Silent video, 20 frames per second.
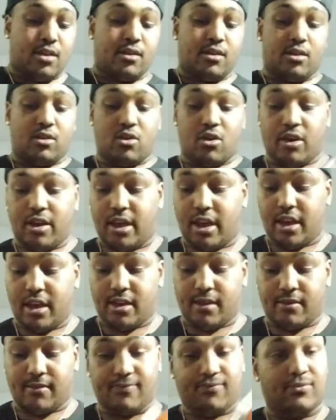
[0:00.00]
Go
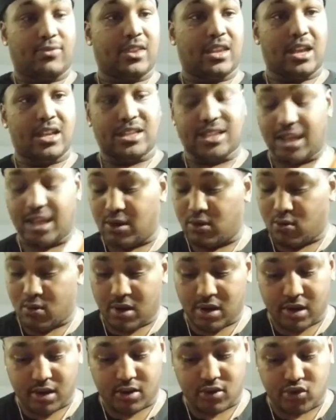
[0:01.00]
ahead. I'll take
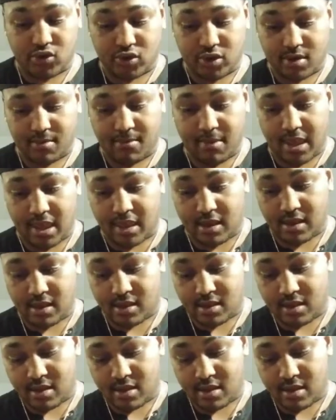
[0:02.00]
one little drip, man.